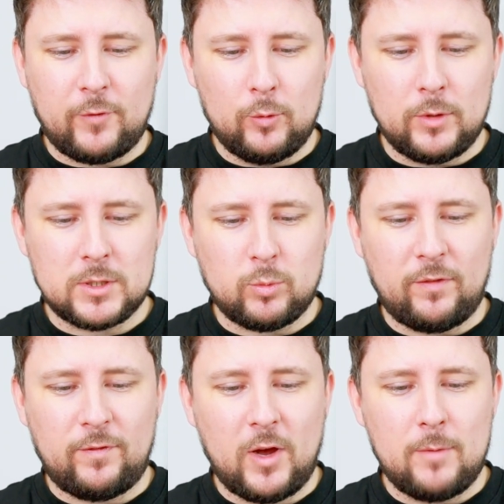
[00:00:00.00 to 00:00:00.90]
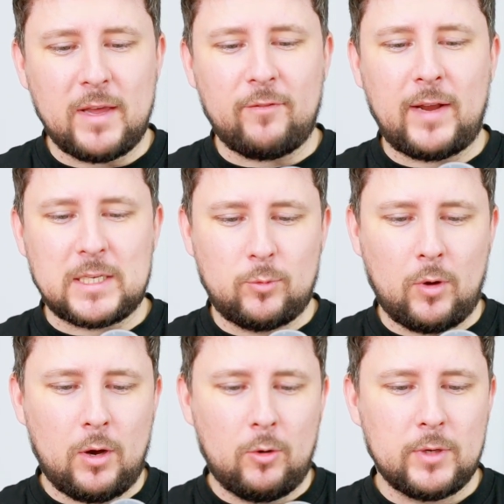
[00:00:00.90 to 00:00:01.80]
fullness with firm yet
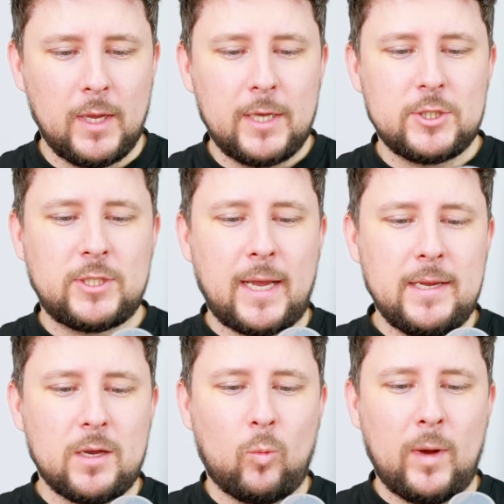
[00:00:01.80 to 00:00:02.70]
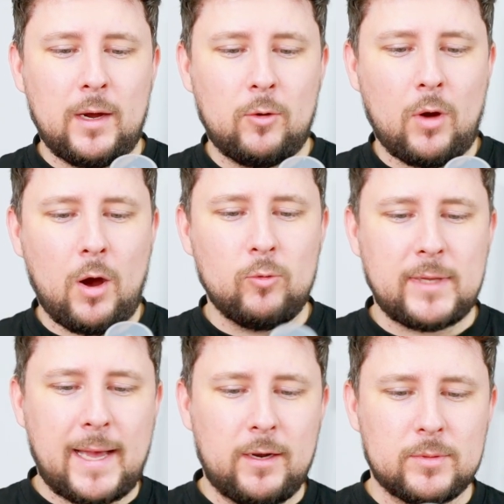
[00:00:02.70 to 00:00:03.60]
flexible hold. Shake well,
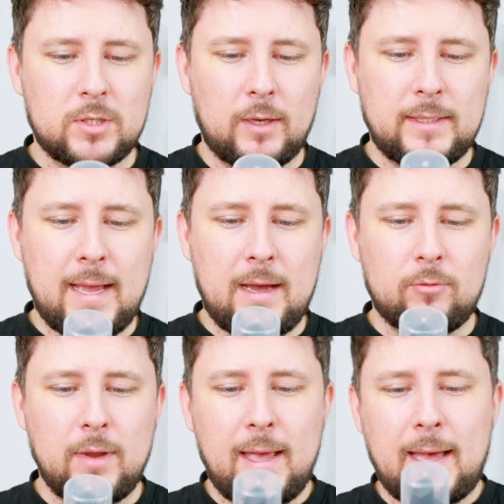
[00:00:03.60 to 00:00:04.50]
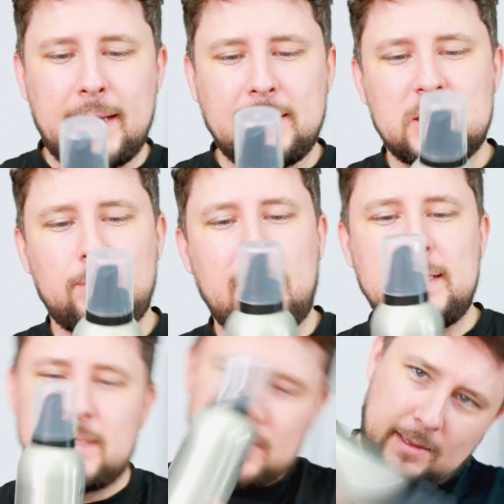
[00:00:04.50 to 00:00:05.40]
hold can upside down, and
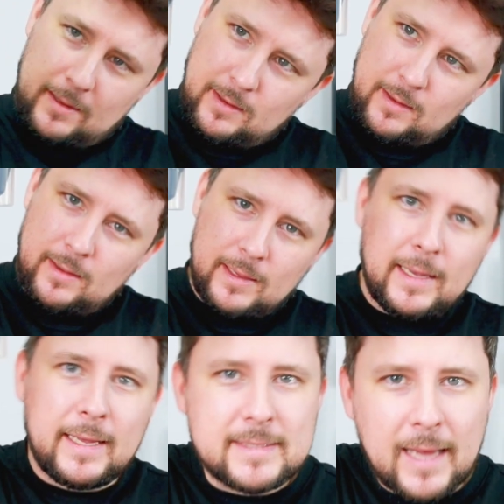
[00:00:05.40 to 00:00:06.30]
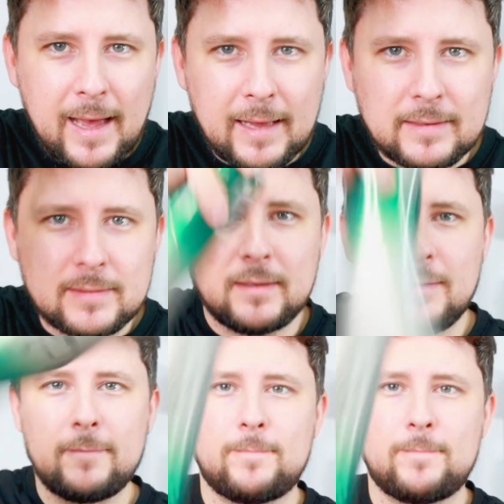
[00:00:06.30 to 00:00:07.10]
dispense into hand.